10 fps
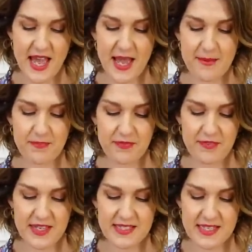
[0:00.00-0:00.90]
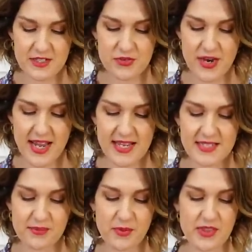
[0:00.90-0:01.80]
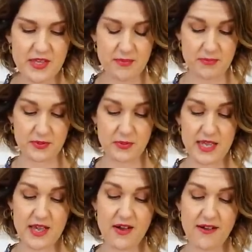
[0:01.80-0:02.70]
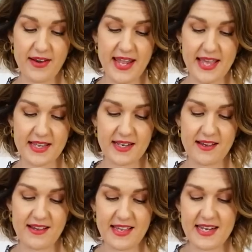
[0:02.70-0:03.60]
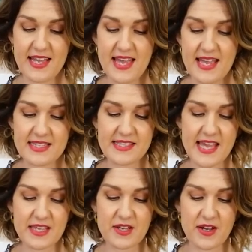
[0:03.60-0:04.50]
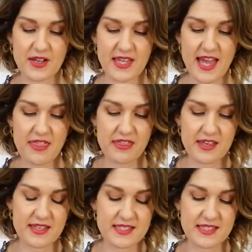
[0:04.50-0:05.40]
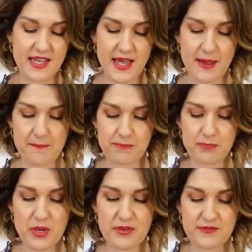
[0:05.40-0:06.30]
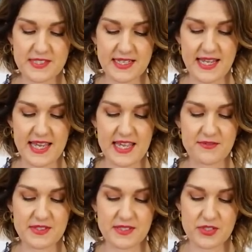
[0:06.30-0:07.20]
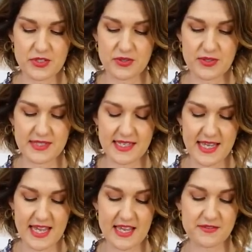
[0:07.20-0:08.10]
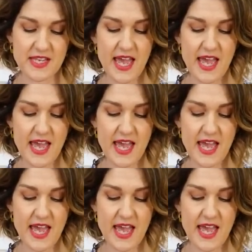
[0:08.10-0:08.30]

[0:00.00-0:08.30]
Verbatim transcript: um, fitted dress with a sweetheart neckline. It's then got gathered um, puff sleeves, short sleeves,